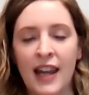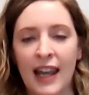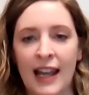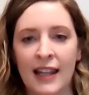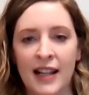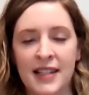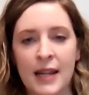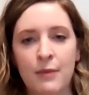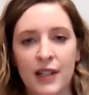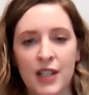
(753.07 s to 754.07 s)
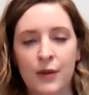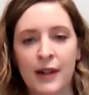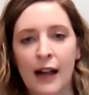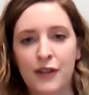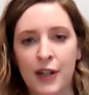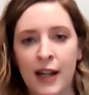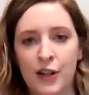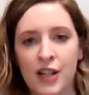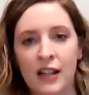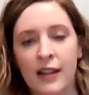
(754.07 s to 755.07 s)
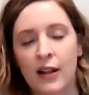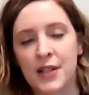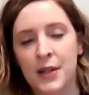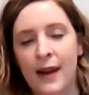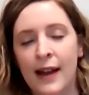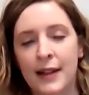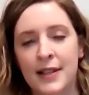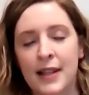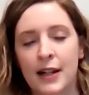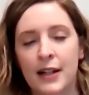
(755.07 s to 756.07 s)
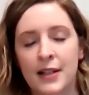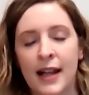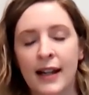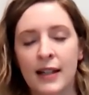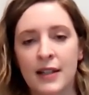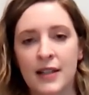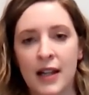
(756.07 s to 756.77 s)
and I staple it to an aftercare sheet that also has their second